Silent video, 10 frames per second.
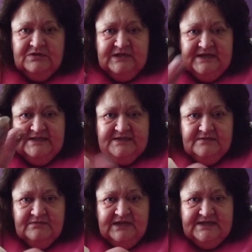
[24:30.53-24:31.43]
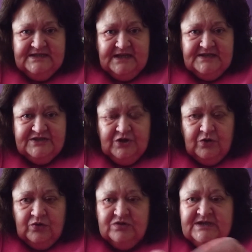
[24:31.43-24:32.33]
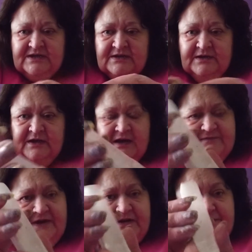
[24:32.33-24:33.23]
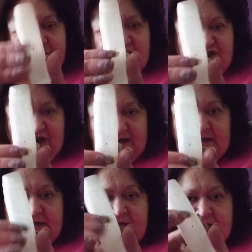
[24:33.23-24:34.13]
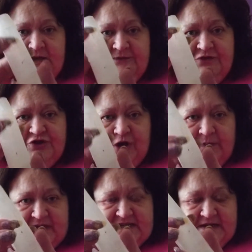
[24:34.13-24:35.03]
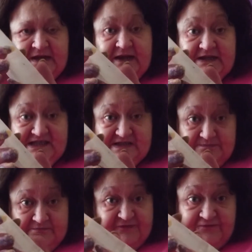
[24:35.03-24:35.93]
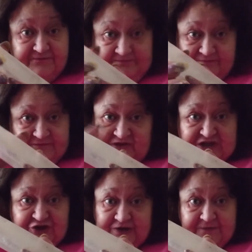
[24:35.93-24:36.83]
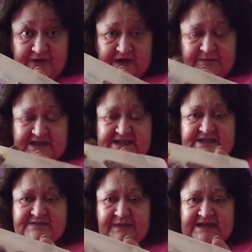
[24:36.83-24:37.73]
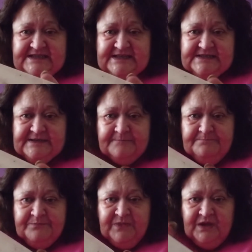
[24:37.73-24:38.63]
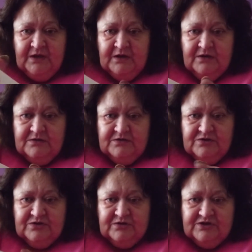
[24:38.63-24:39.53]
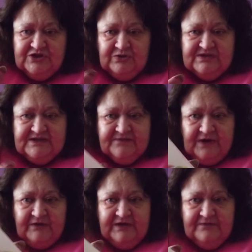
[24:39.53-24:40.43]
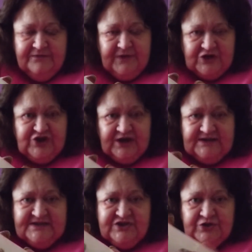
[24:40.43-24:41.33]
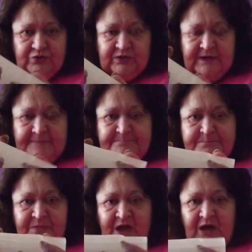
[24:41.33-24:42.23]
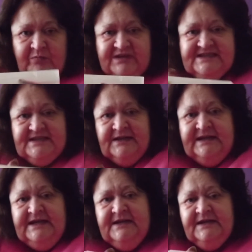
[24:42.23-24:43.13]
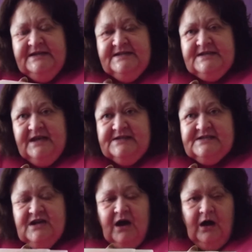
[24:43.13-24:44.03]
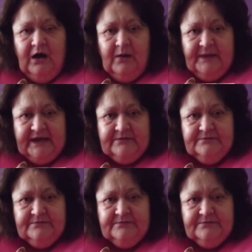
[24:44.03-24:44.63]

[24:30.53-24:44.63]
Nice size to hold. Very fragile. If you drop it, it can literally fragment into pieces. So it's a very fragile stone. But selenite is calming.